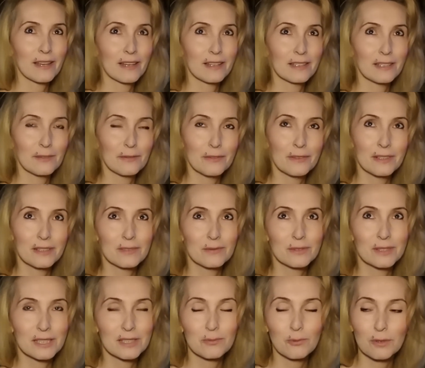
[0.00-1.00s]
and if
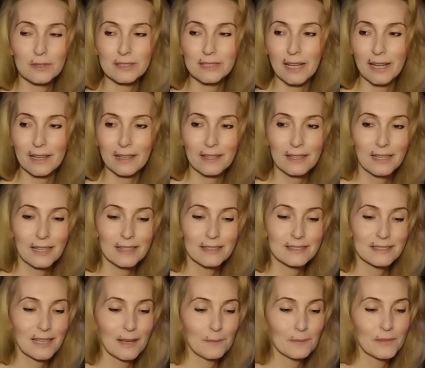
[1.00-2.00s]
this was like
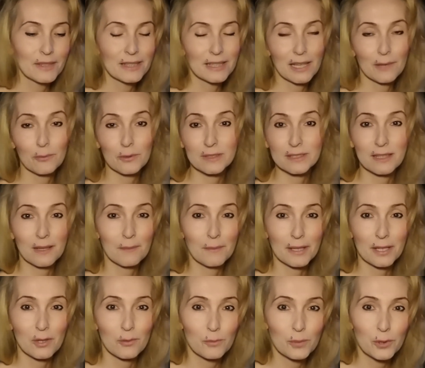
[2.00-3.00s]
something that was done
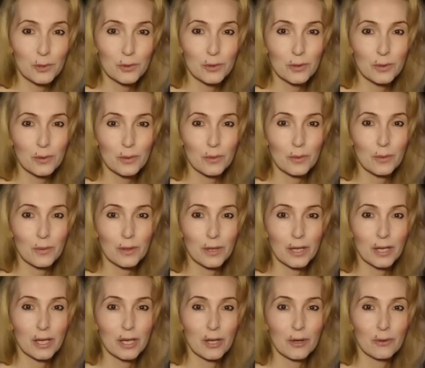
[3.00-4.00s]
by computer,
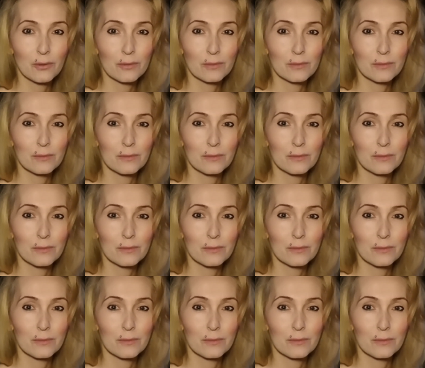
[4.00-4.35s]
you know,